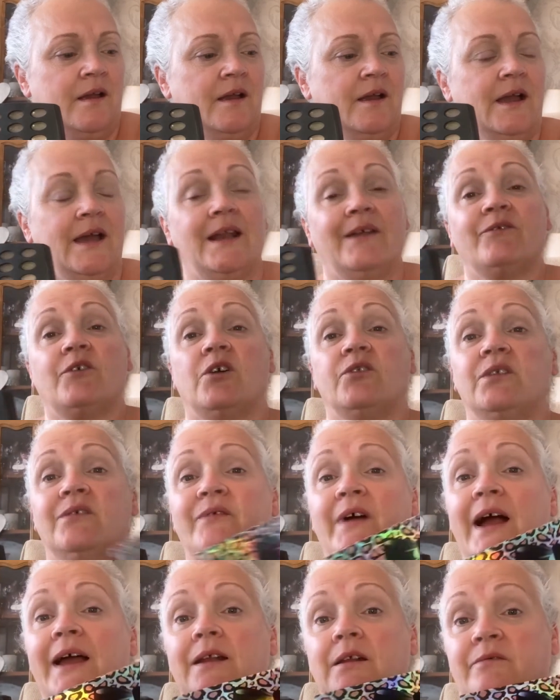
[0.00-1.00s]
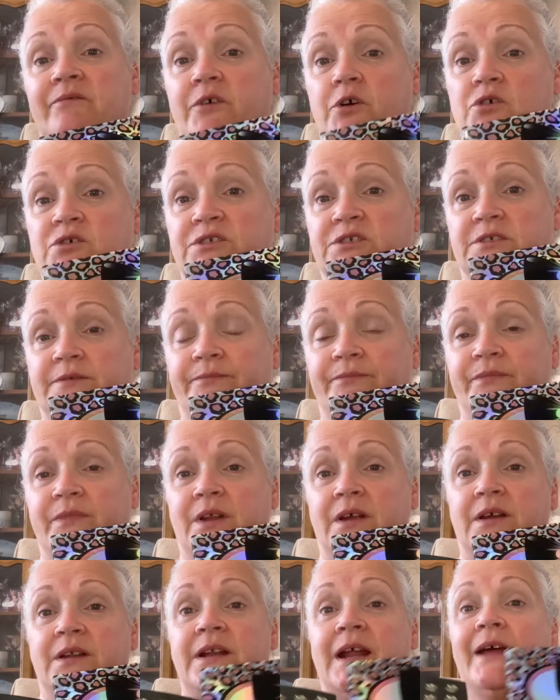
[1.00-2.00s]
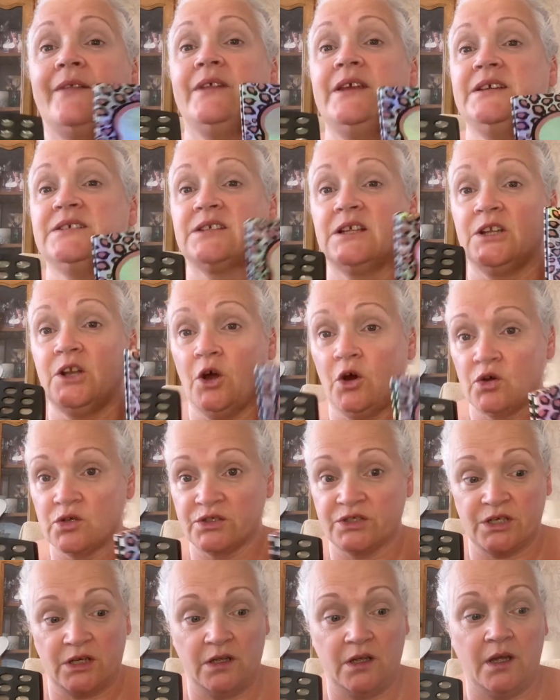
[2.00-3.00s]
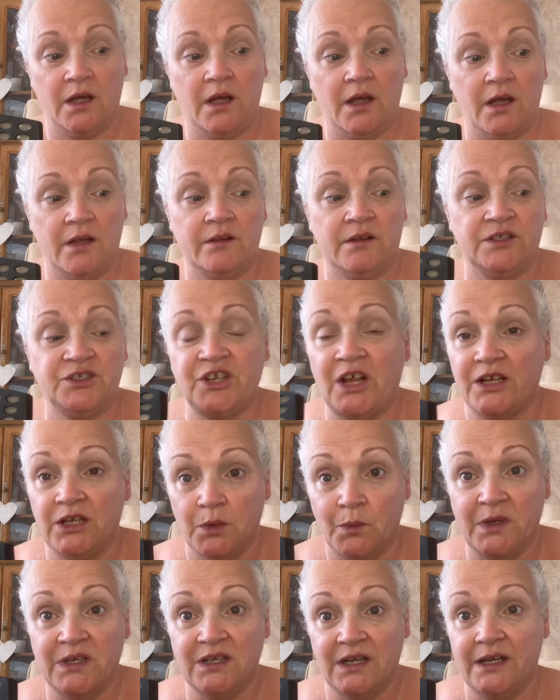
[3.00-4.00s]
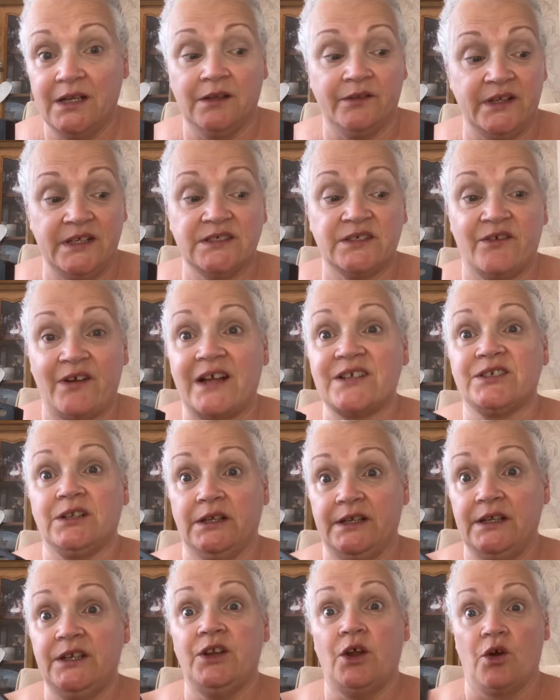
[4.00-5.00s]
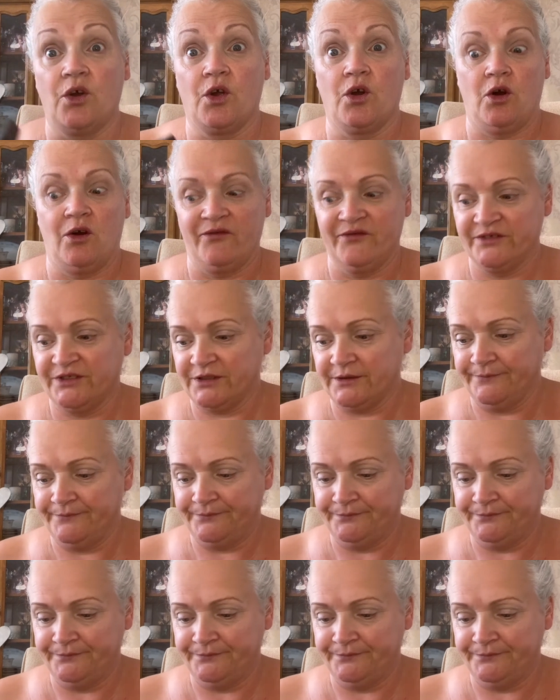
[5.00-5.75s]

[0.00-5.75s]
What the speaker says: and I've got the Violet Voss. Now these are not the genuine deal, these are actually knockoffs.